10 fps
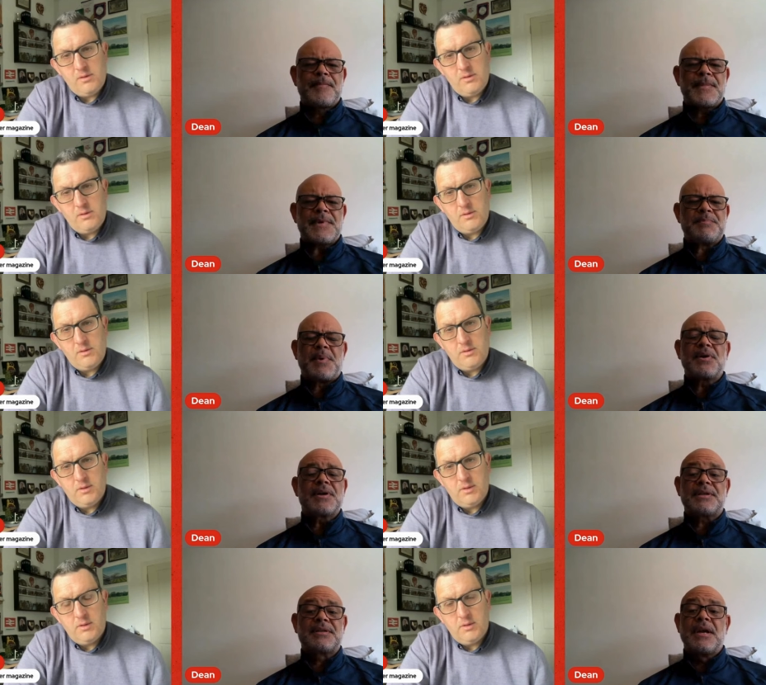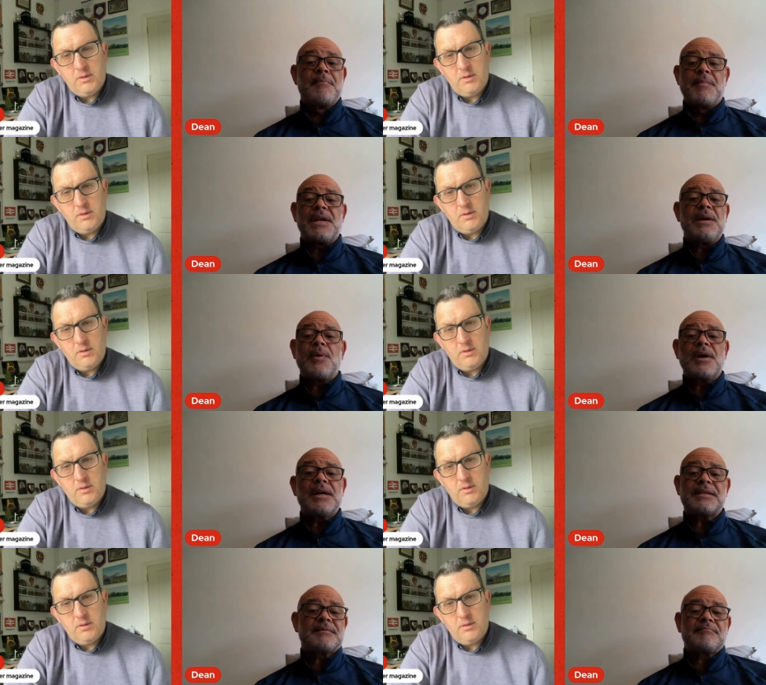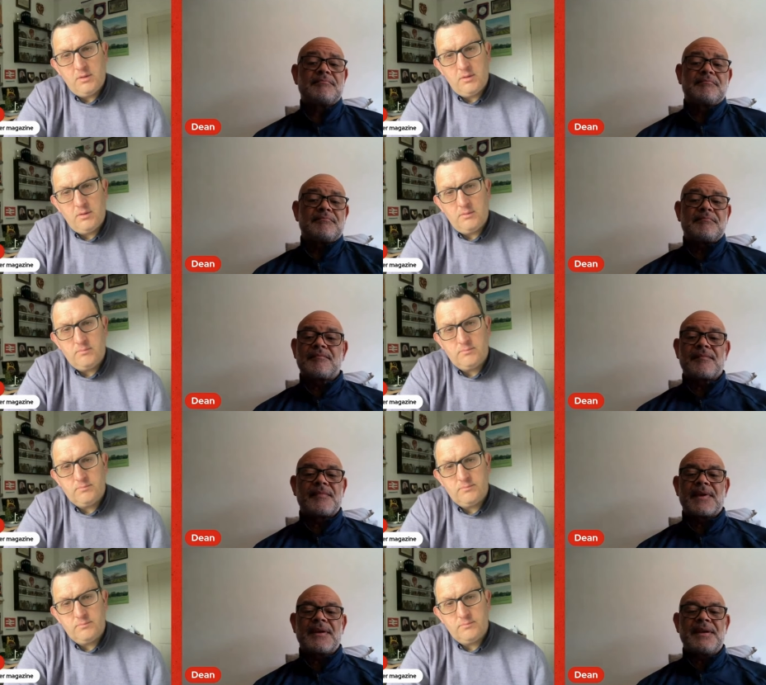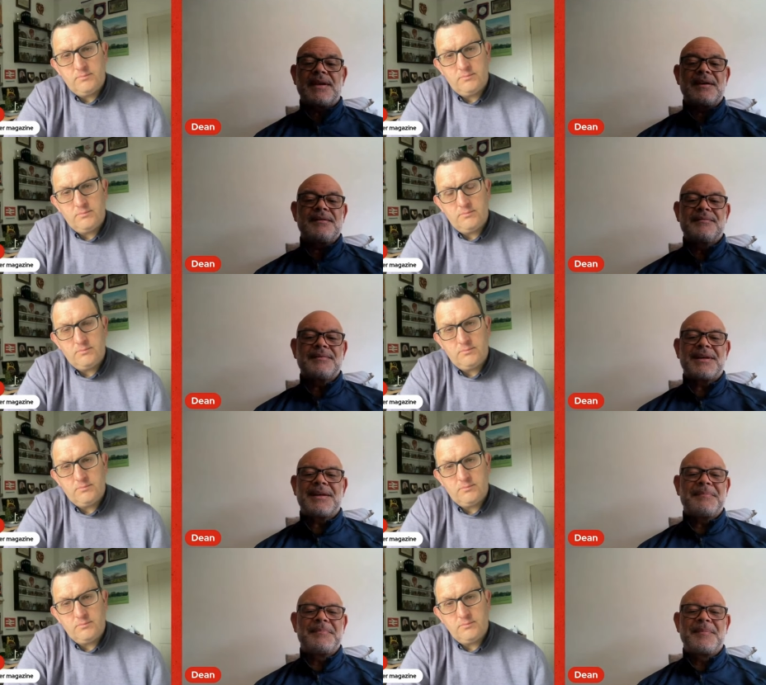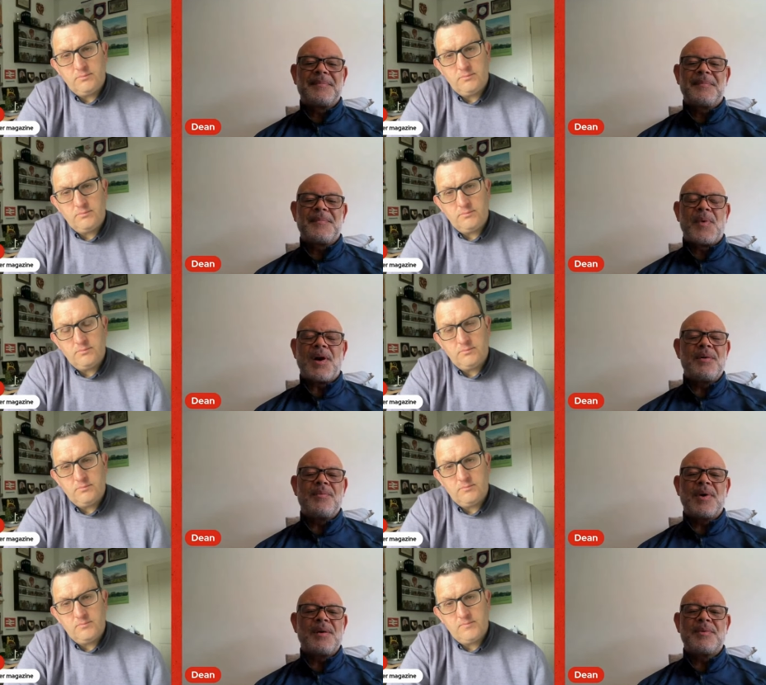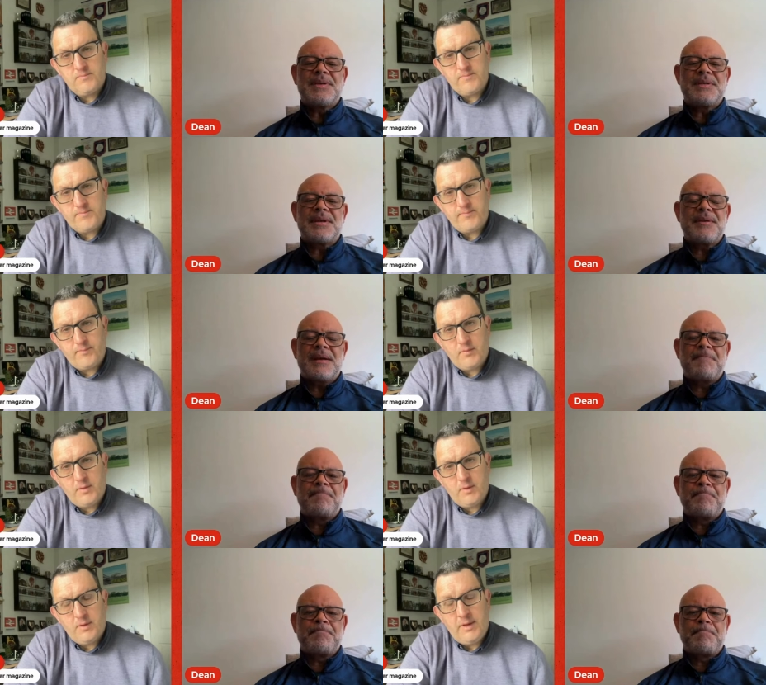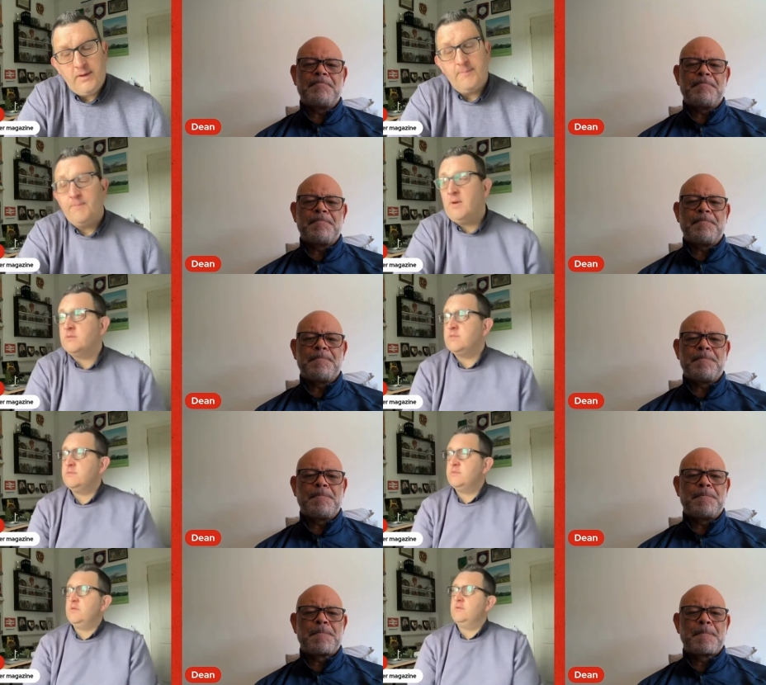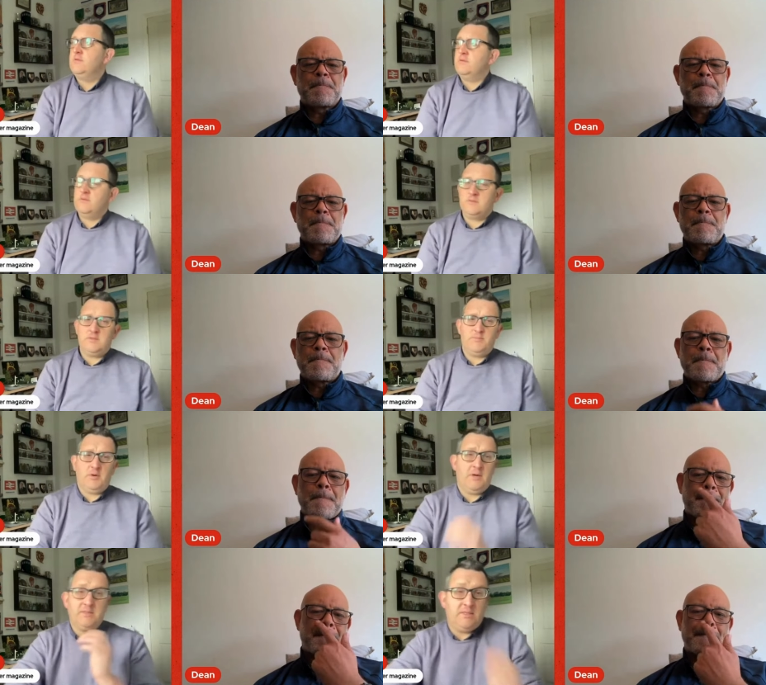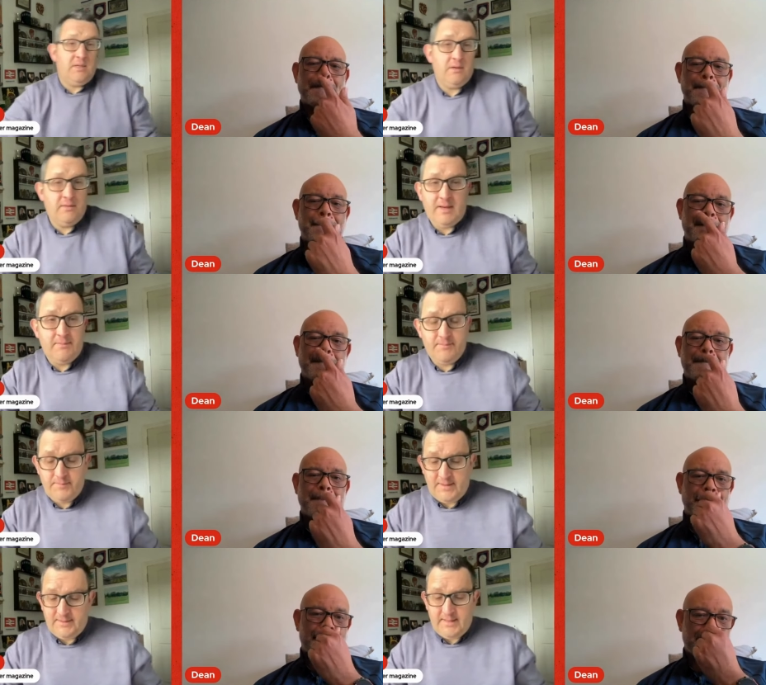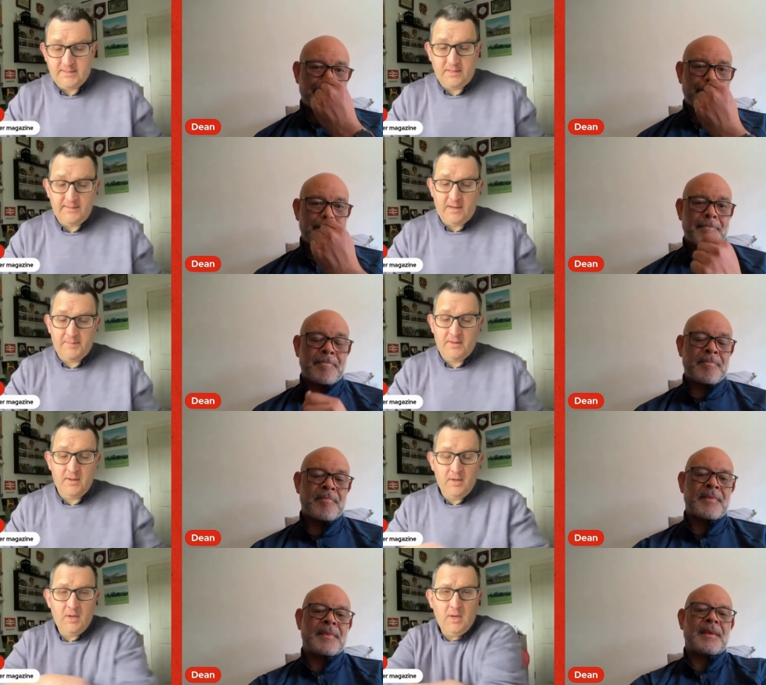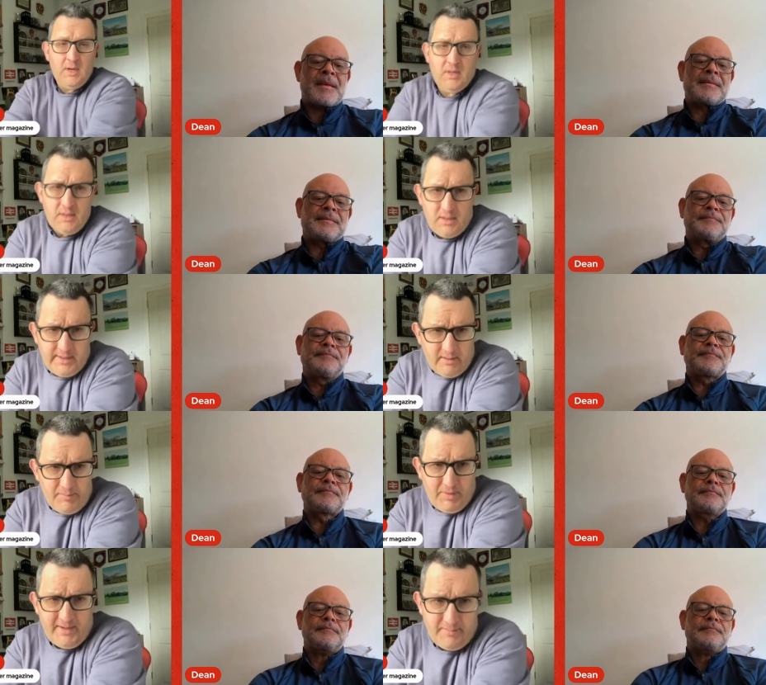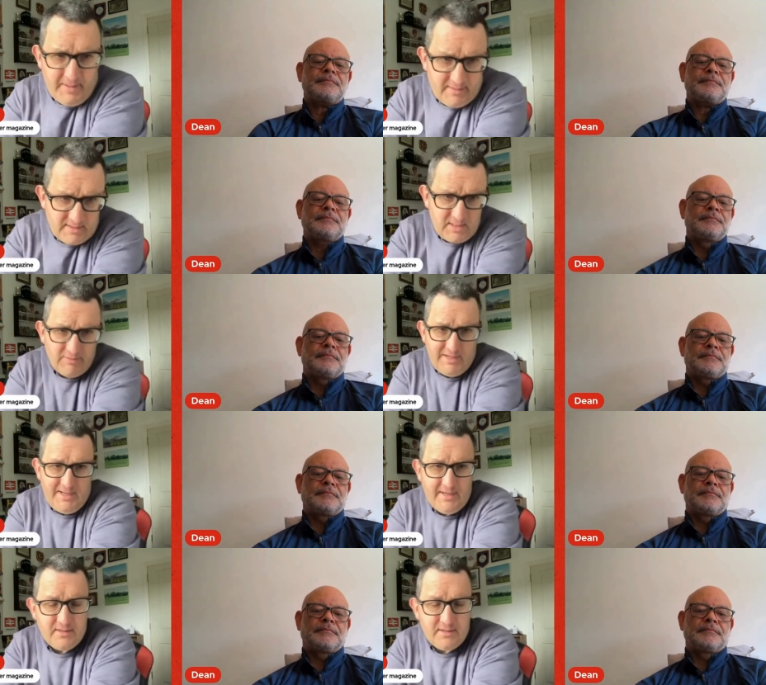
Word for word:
Speaker 1: Just bonkers. Money wise, you know, um, why why would you do it?
Speaker 2: Yeah, no, it seems uh, it's good. But I didn't know that, that they'd done that. I mean, you know, I played a bit in the Surrey League,